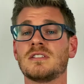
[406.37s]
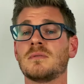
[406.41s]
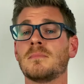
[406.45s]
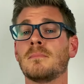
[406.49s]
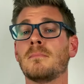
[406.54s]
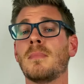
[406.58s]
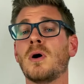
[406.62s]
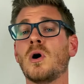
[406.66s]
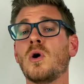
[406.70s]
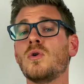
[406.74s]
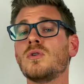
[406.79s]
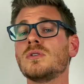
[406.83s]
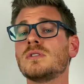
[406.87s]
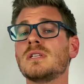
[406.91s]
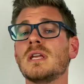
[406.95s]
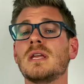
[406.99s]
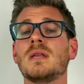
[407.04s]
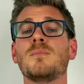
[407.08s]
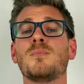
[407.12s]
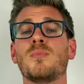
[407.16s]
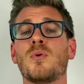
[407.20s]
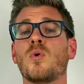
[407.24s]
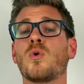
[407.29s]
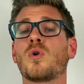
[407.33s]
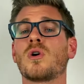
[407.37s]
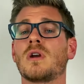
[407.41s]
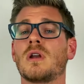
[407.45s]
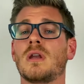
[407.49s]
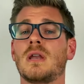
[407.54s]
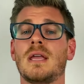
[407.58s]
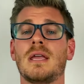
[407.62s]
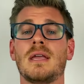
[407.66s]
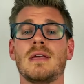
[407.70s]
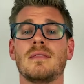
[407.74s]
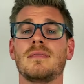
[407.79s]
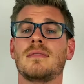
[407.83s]
most important
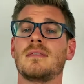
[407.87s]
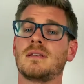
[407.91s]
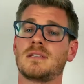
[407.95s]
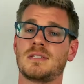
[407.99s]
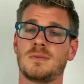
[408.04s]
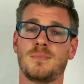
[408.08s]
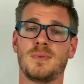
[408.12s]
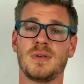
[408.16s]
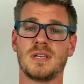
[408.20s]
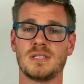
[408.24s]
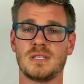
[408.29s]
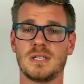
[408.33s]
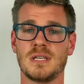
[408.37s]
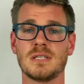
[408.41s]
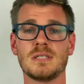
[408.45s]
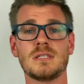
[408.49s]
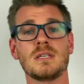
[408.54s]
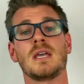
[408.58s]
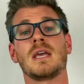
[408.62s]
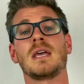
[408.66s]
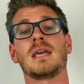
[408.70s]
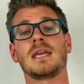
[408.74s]
in this business